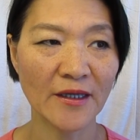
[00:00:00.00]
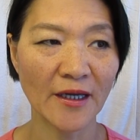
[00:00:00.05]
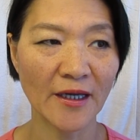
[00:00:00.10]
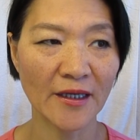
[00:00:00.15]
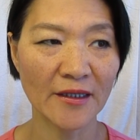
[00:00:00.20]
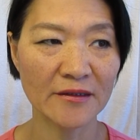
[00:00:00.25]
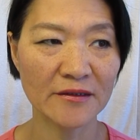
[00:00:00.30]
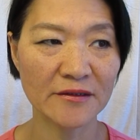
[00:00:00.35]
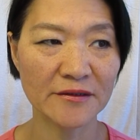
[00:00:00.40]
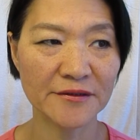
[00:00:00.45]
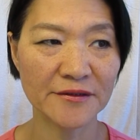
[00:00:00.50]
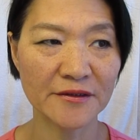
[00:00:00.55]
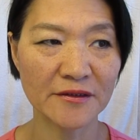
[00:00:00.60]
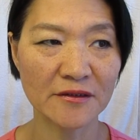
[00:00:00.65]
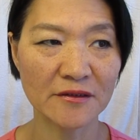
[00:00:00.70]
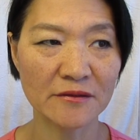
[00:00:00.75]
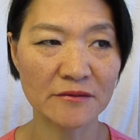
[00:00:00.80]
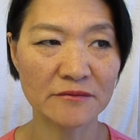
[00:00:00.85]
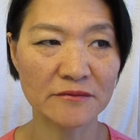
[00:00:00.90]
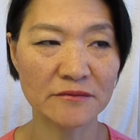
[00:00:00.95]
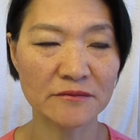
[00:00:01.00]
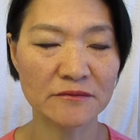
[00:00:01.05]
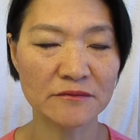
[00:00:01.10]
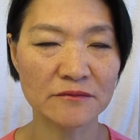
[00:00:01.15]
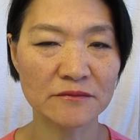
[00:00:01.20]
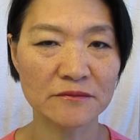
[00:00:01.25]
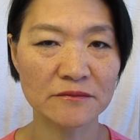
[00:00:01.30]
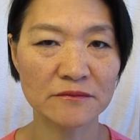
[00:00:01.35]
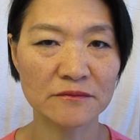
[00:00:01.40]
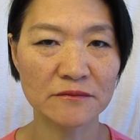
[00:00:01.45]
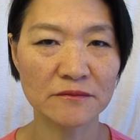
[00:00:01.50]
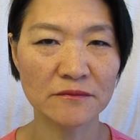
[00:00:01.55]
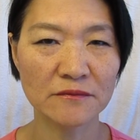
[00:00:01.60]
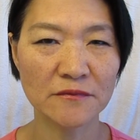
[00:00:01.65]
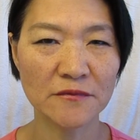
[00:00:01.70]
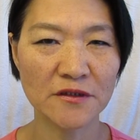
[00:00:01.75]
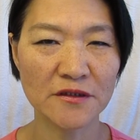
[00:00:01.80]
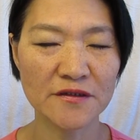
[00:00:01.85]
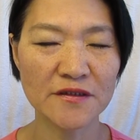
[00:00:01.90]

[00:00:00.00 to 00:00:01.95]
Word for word: And uh, the